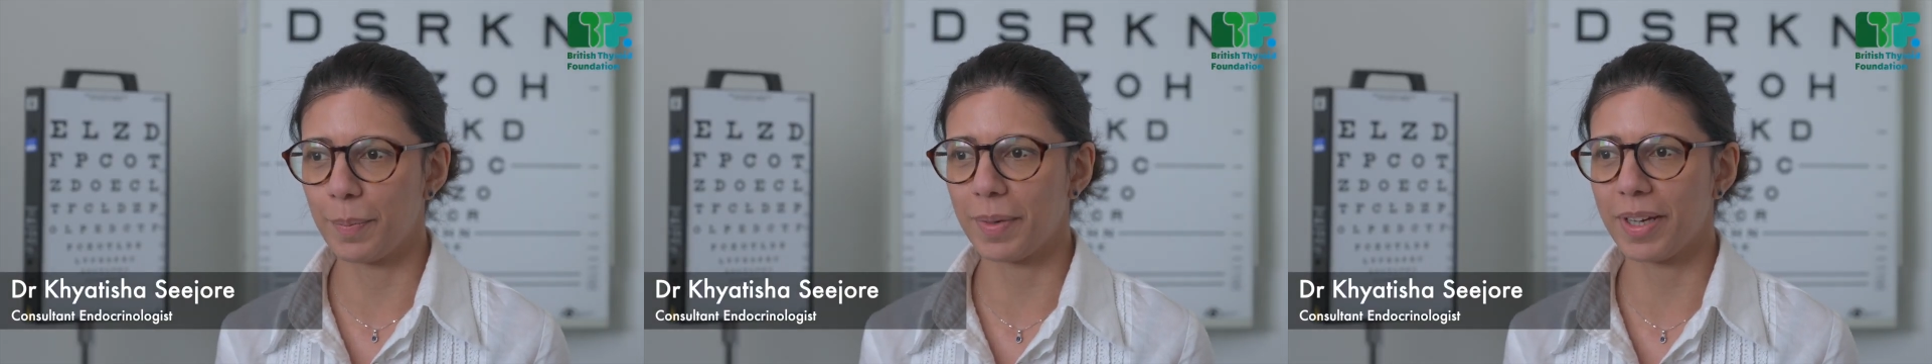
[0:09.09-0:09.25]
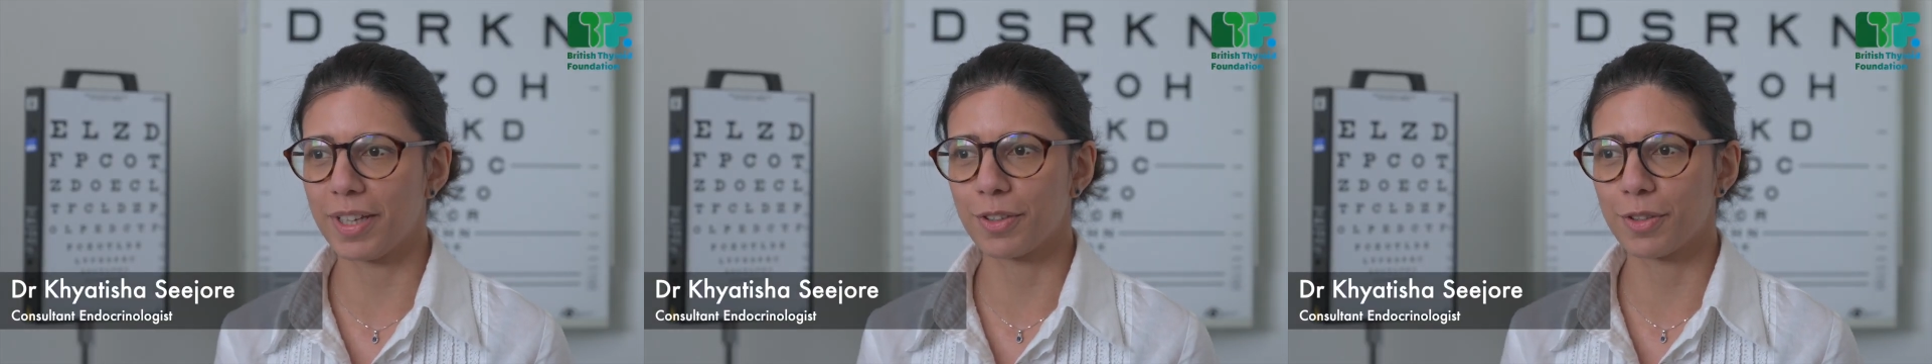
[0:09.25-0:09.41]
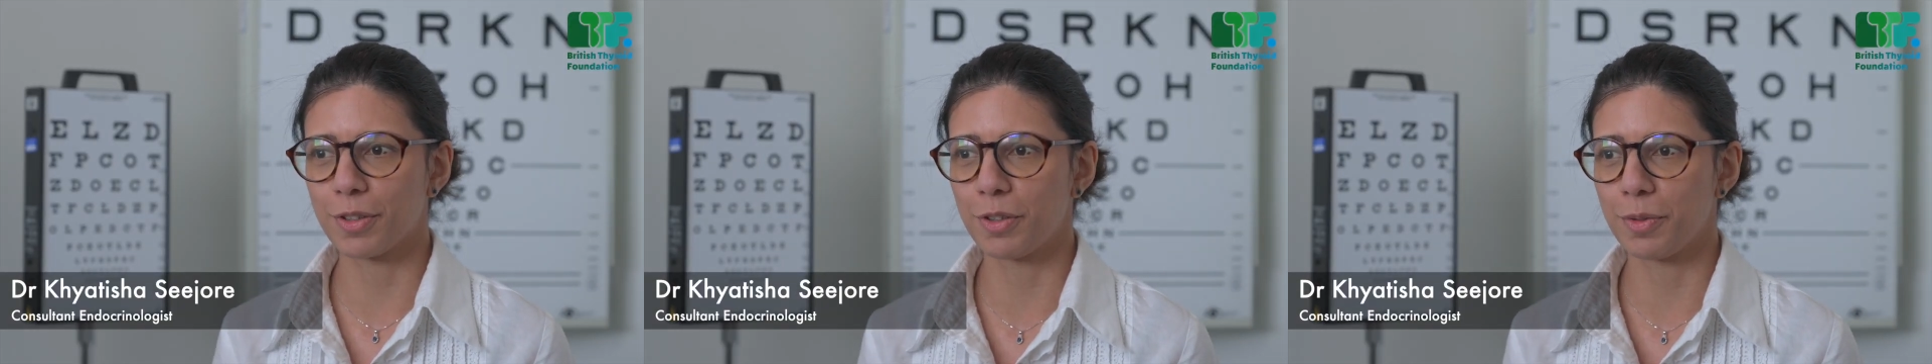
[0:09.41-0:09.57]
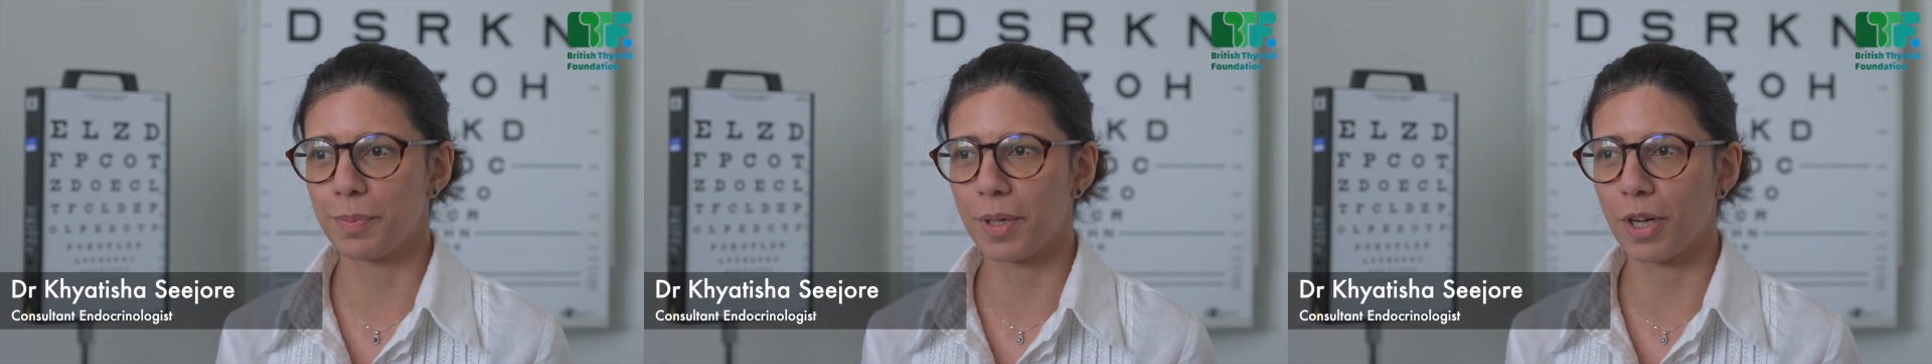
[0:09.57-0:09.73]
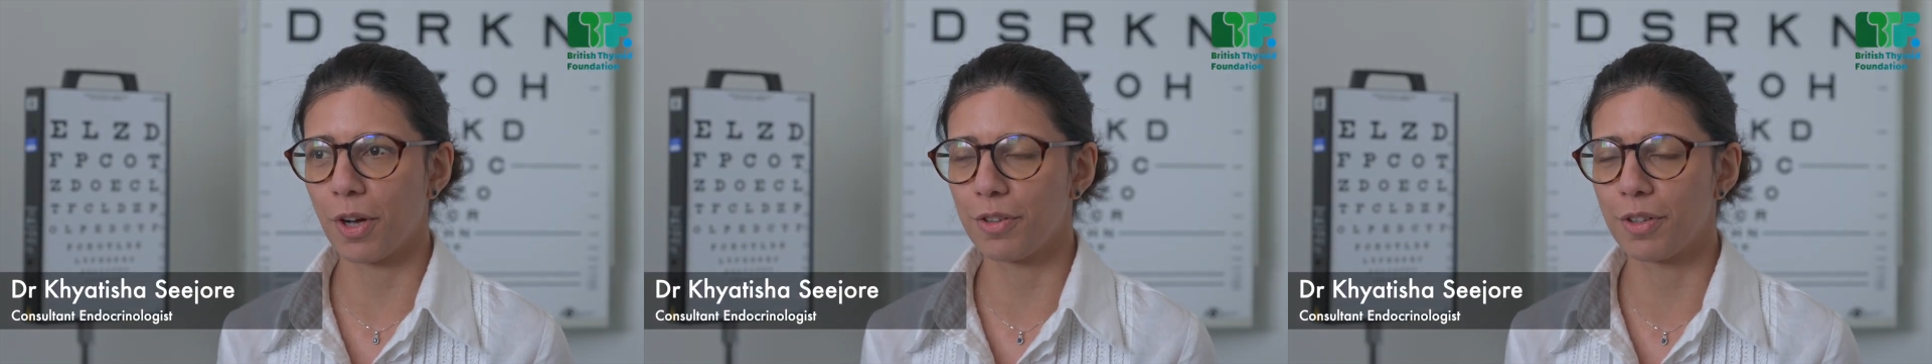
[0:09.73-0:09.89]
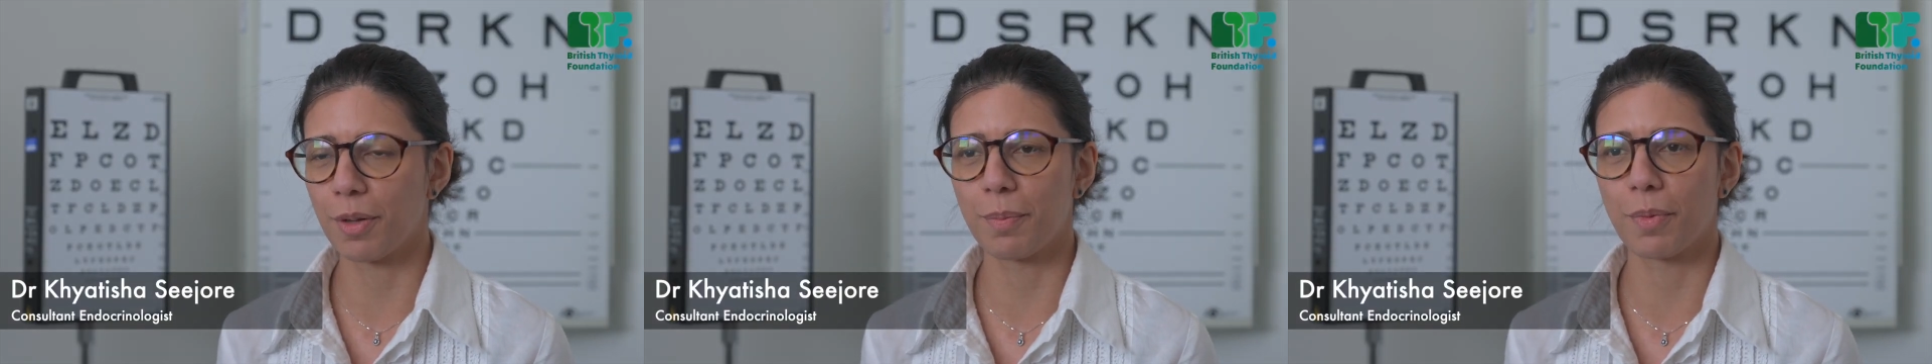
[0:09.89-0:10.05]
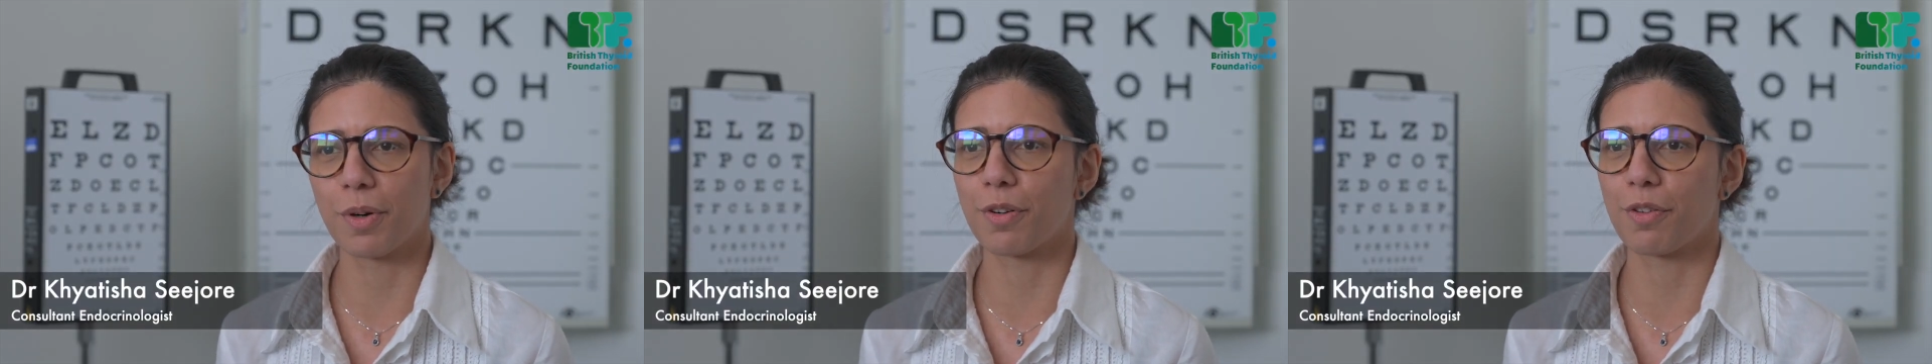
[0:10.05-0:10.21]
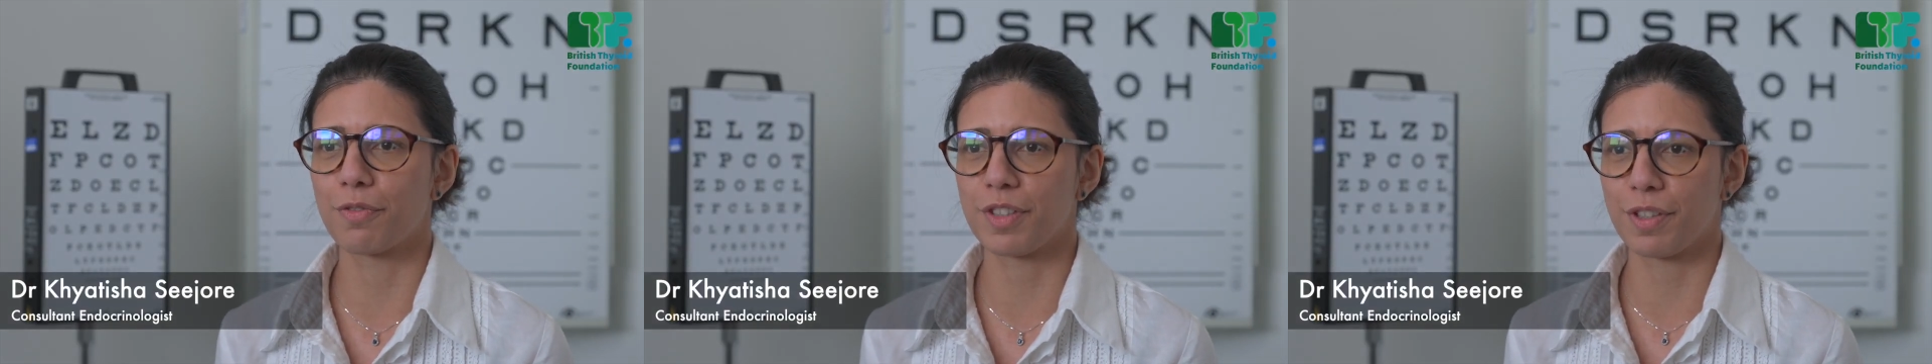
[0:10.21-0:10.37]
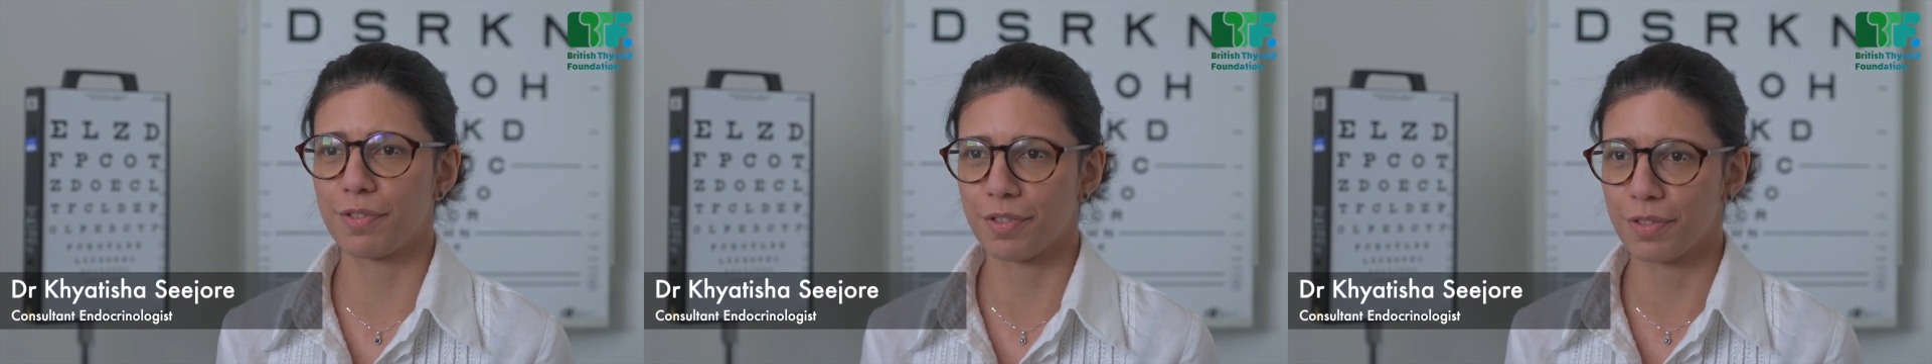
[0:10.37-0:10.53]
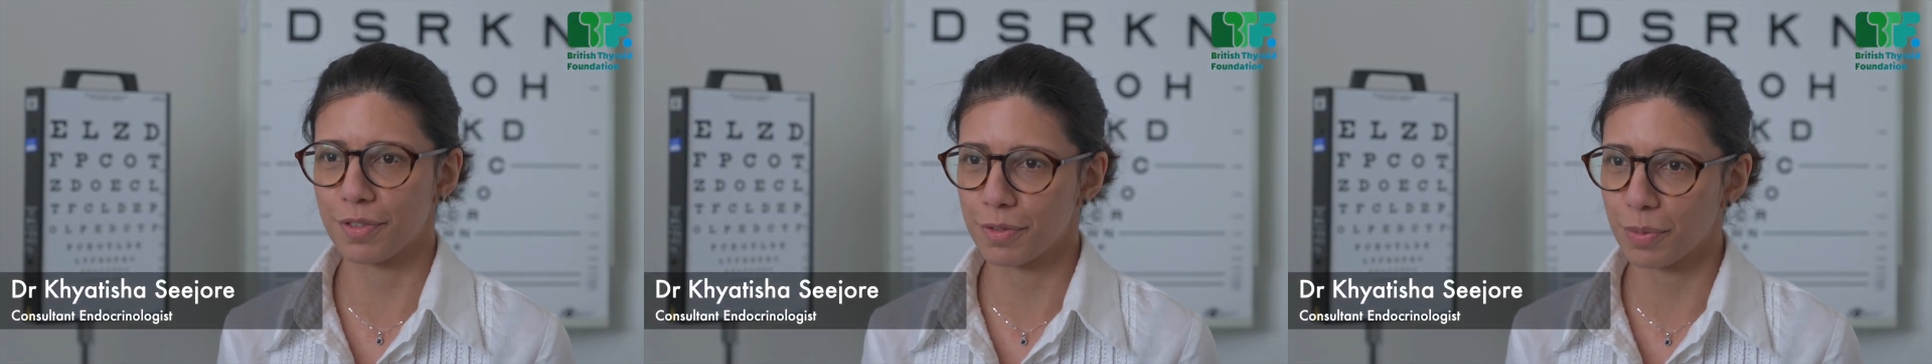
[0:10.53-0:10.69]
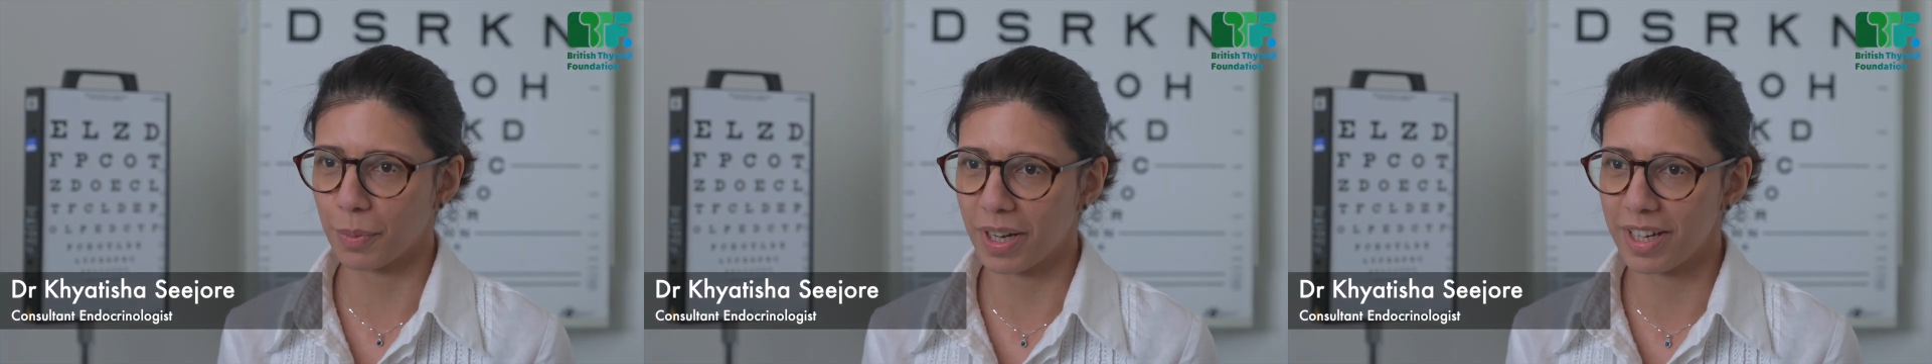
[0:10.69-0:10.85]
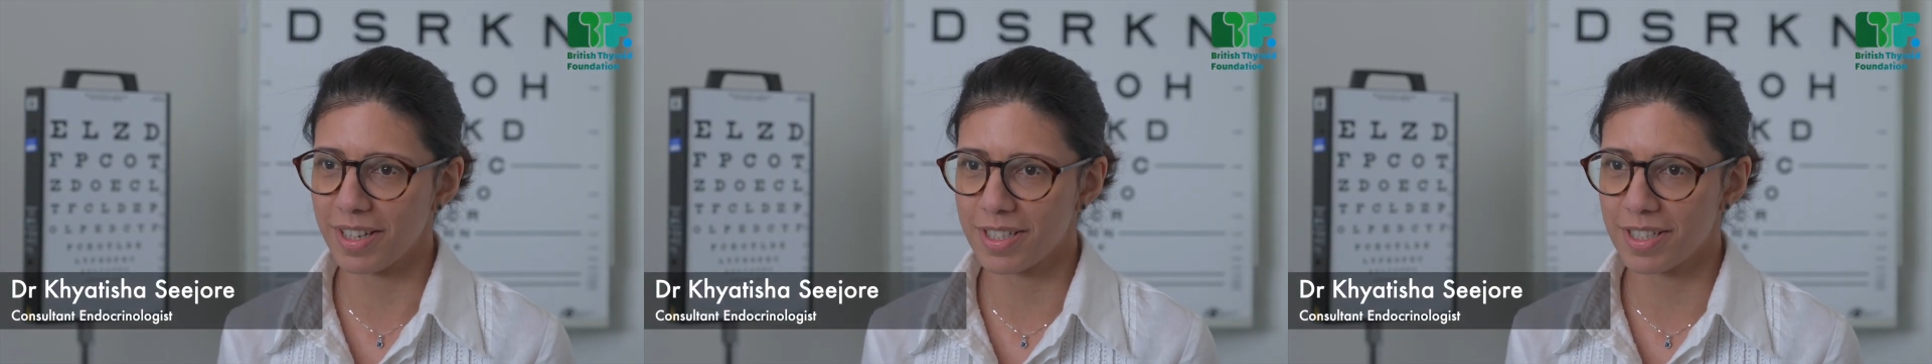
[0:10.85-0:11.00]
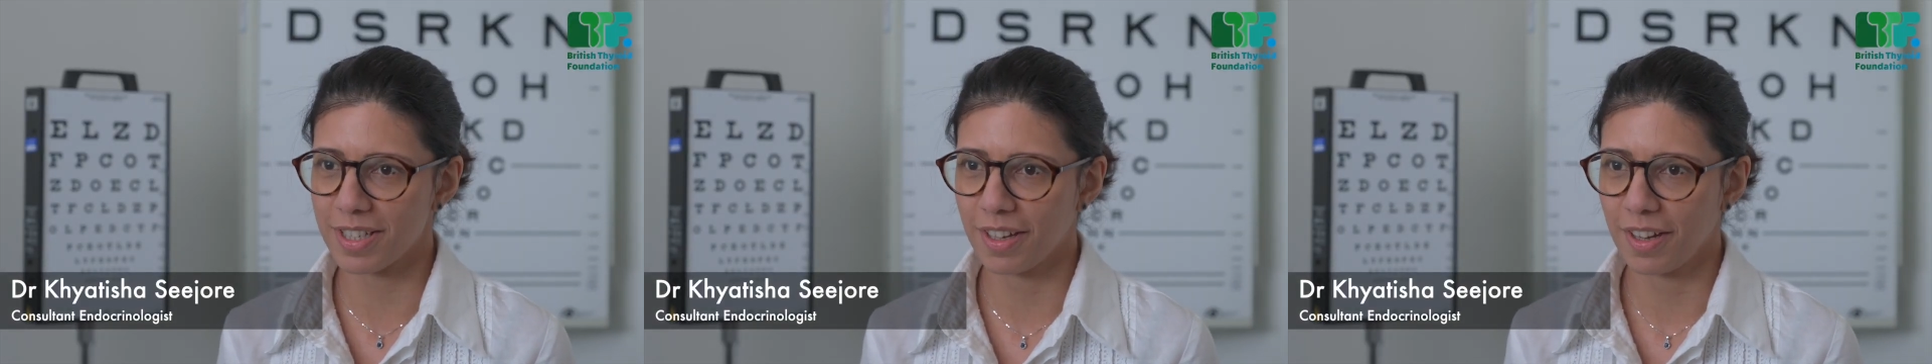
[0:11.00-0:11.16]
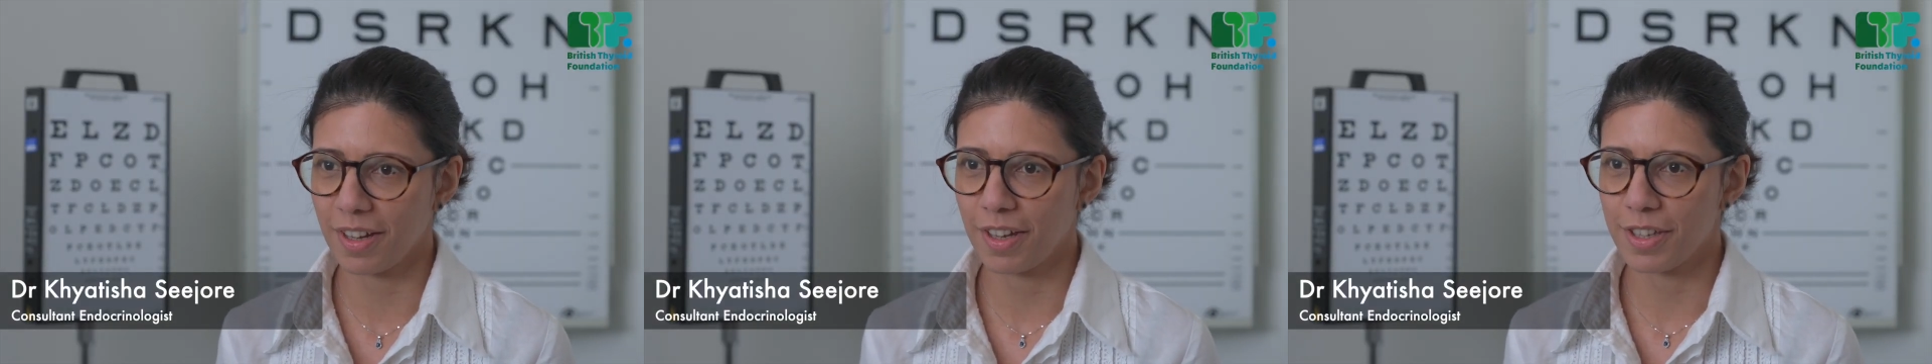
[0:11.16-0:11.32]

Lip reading: it could be a number of different ways.